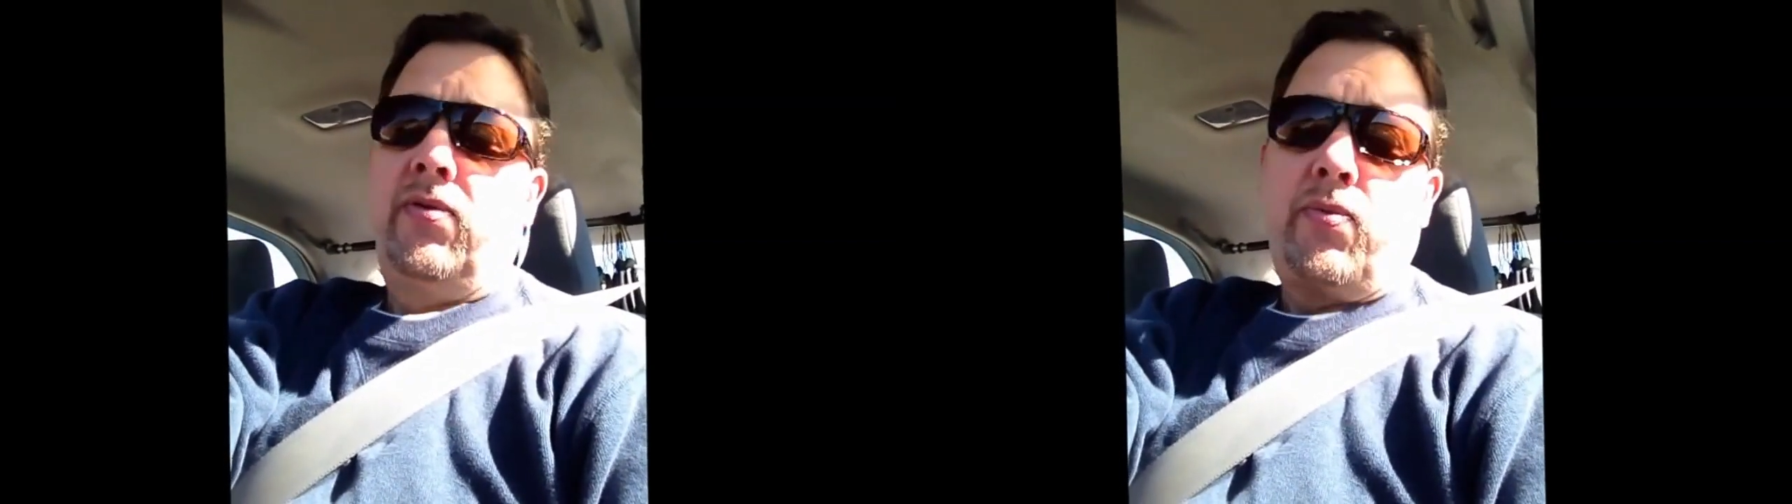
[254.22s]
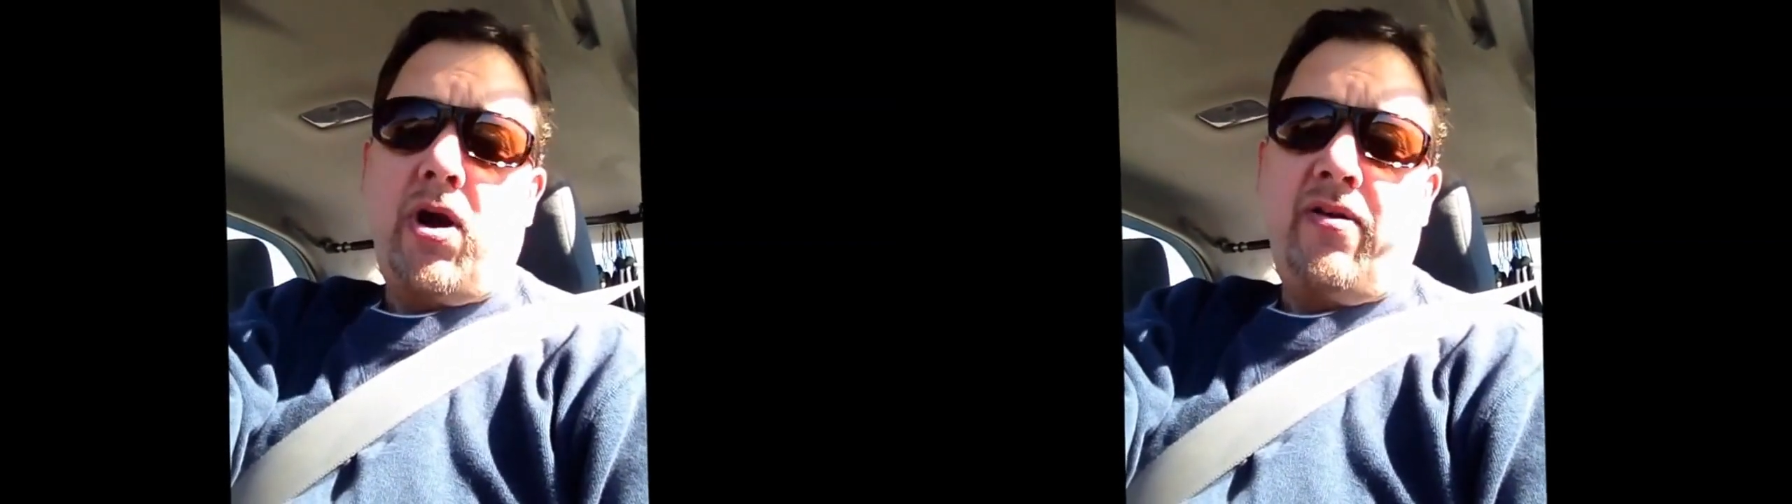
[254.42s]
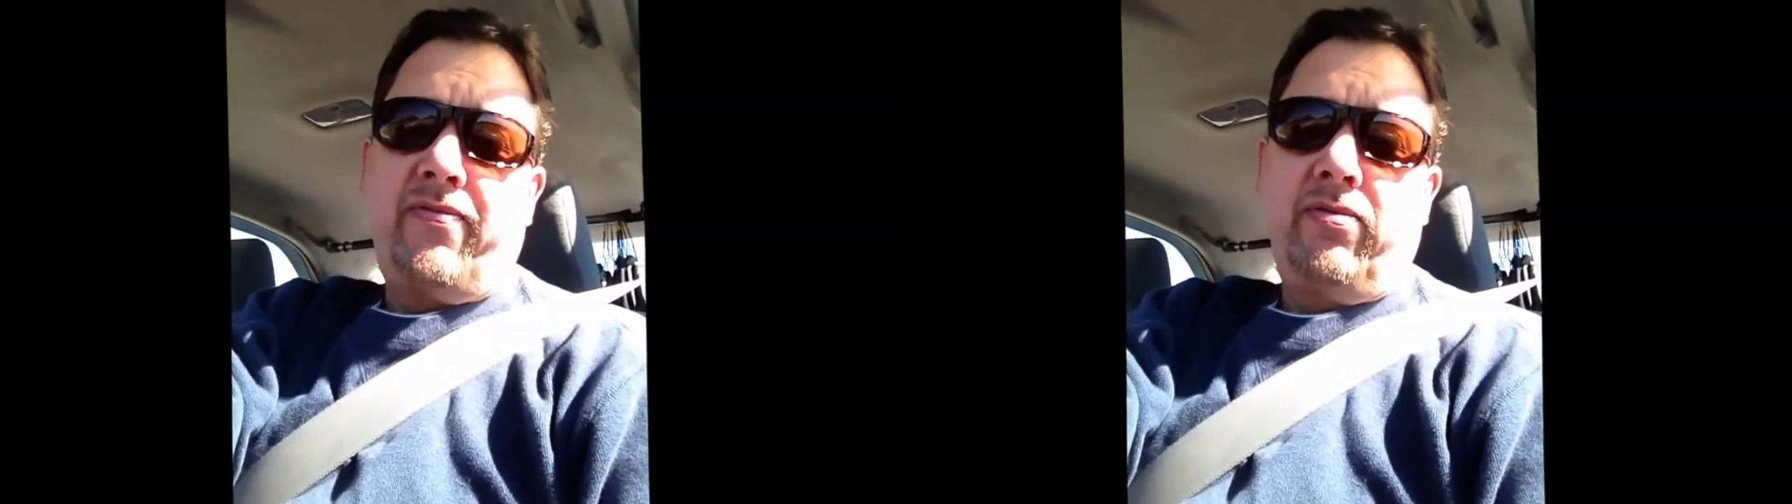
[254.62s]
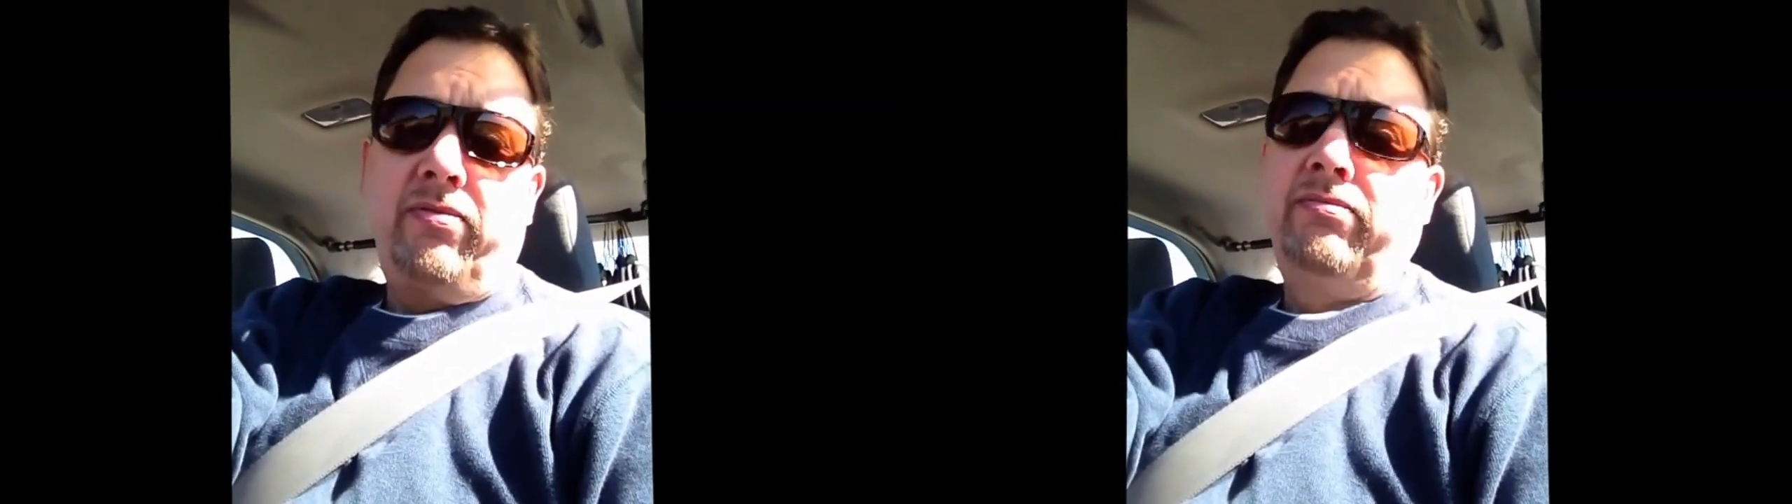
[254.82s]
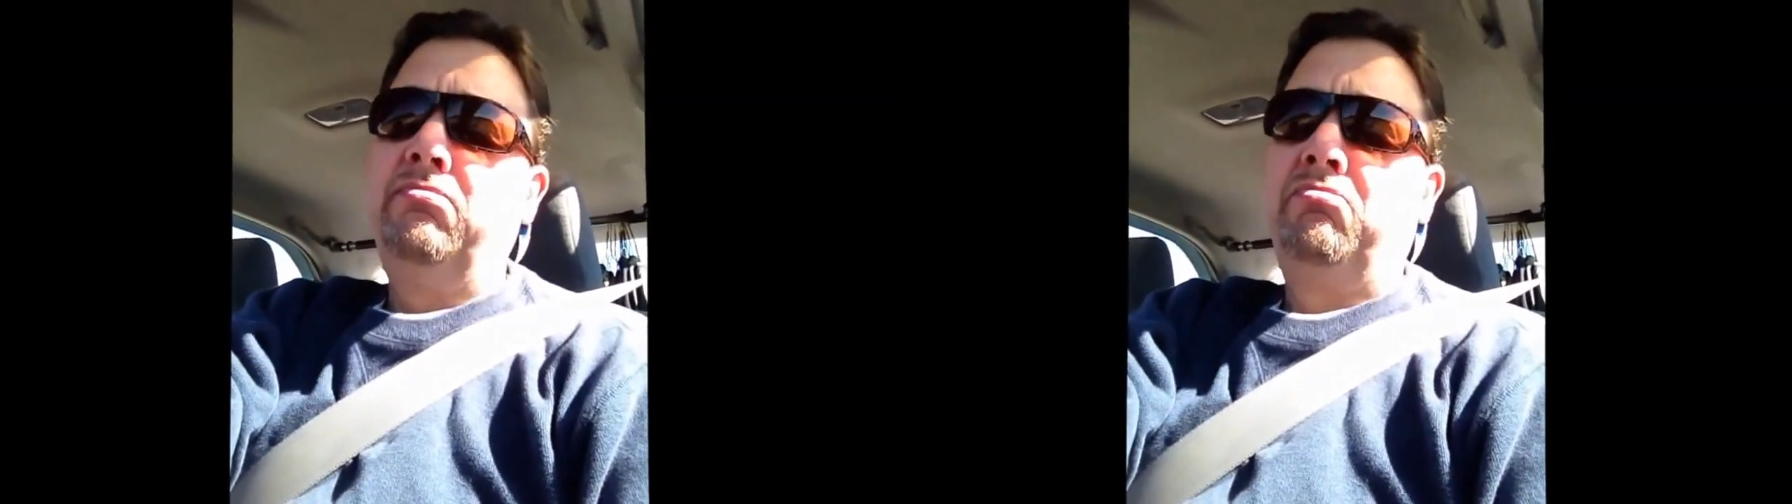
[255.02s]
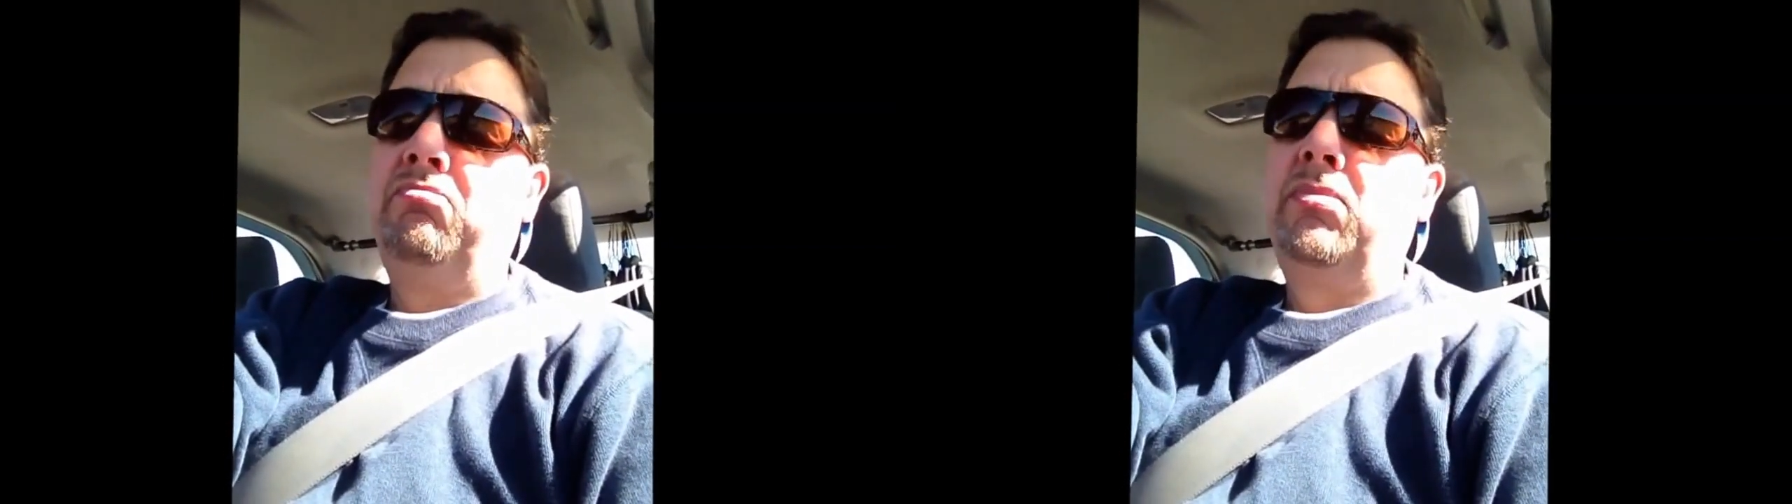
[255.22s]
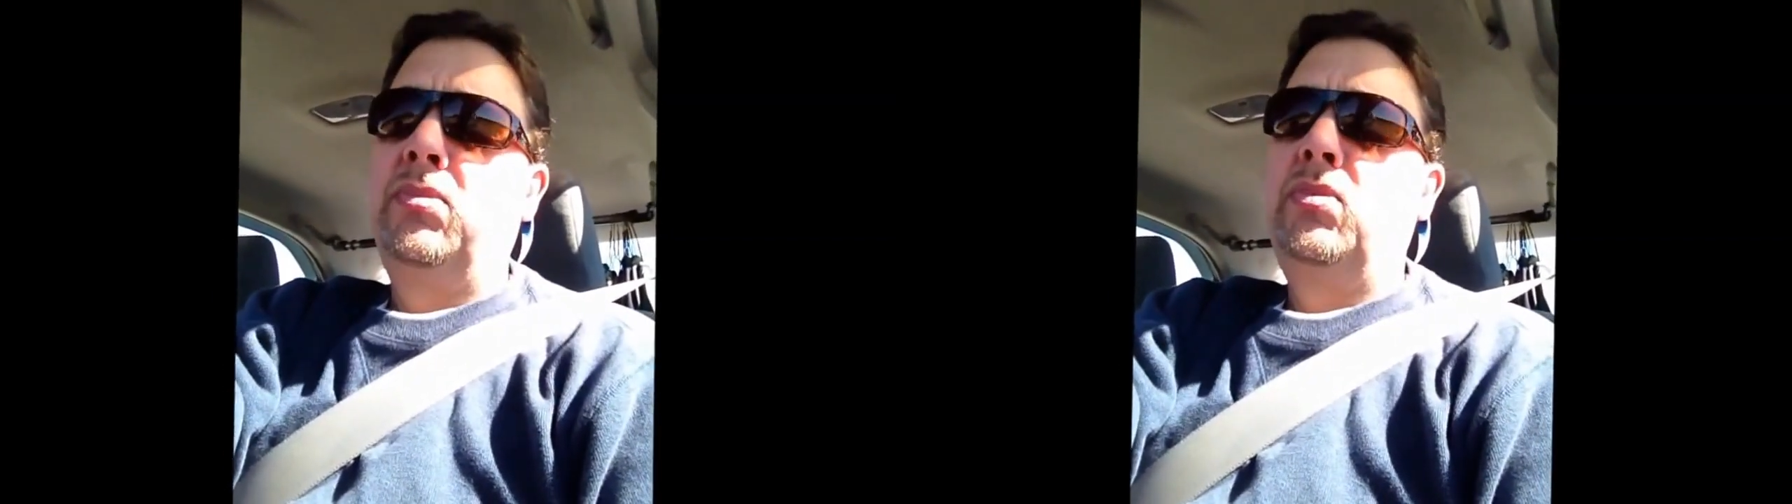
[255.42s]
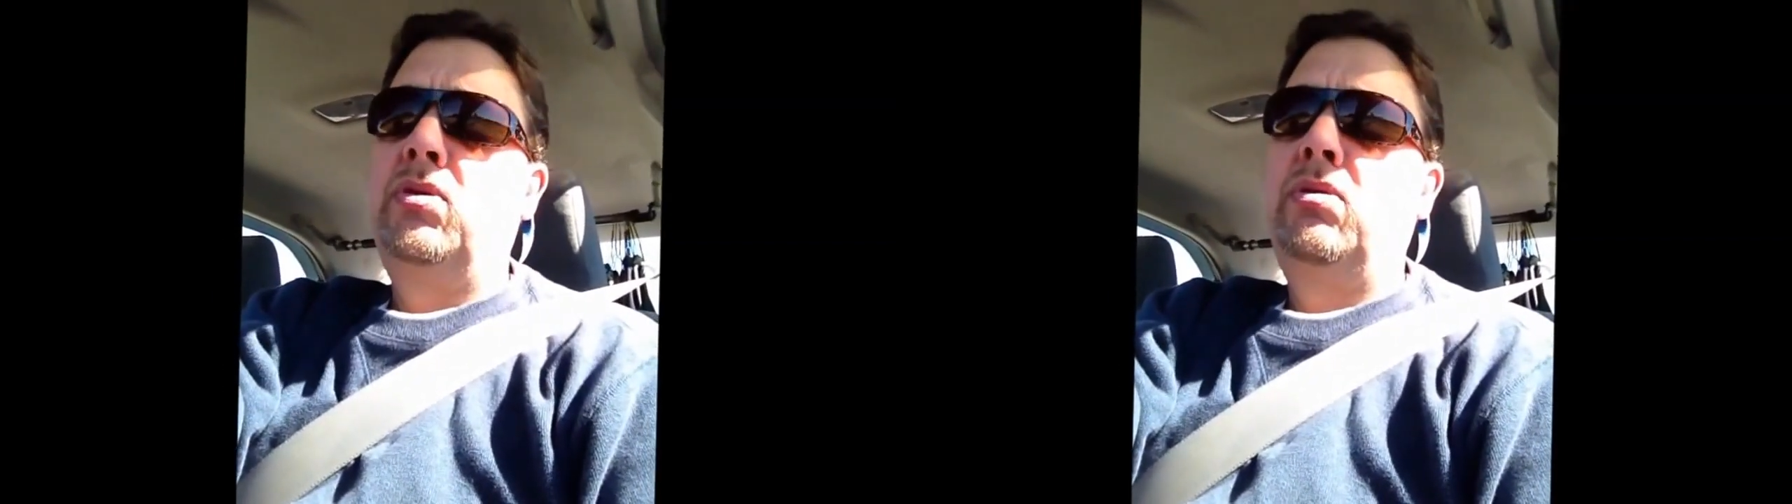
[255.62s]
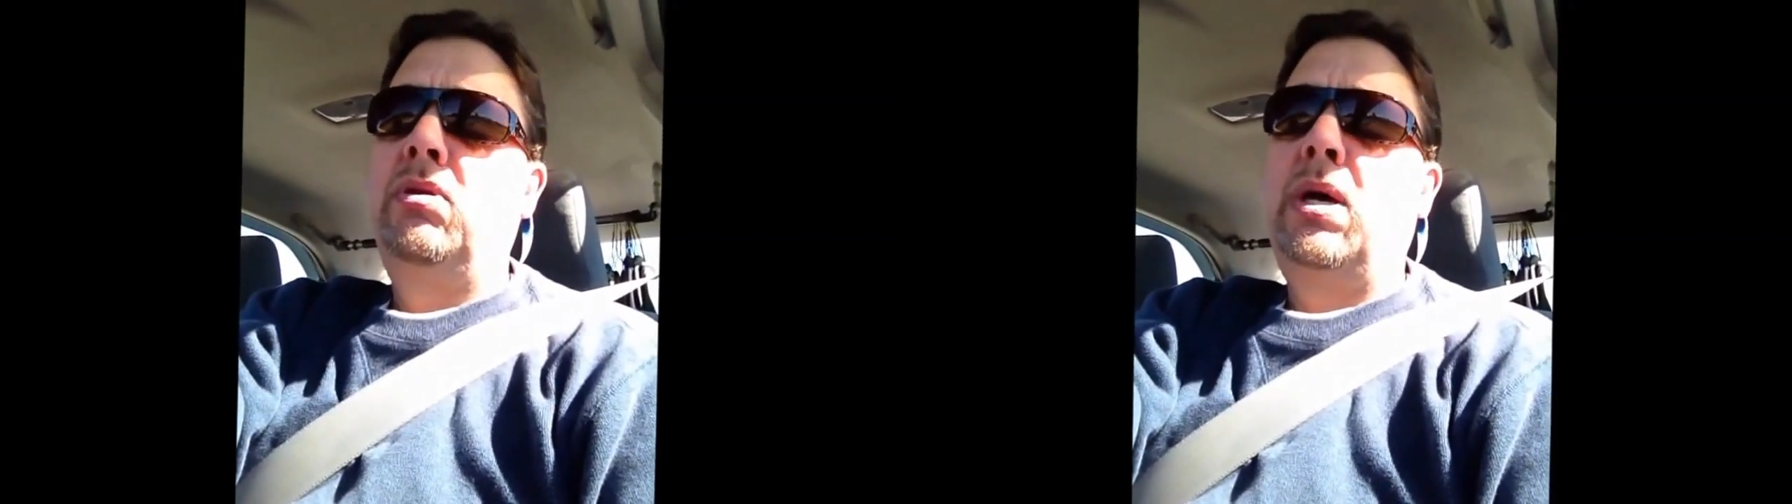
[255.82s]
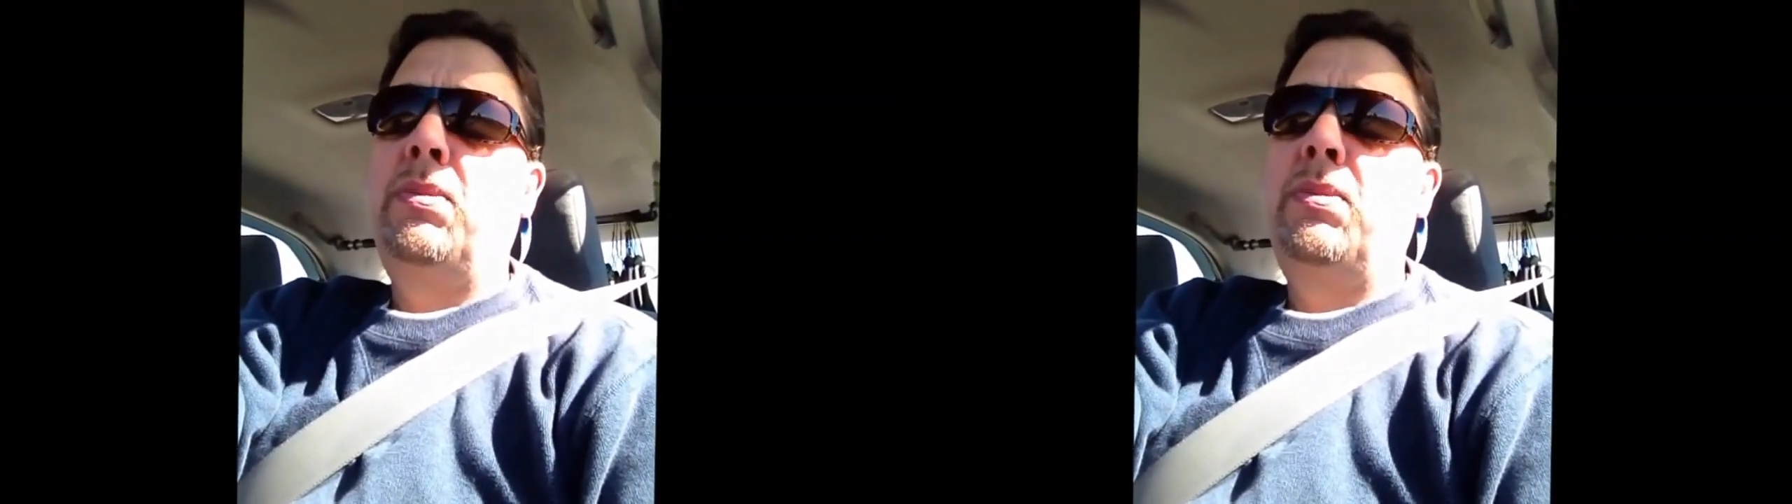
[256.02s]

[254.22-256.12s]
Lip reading: prayerful, I'm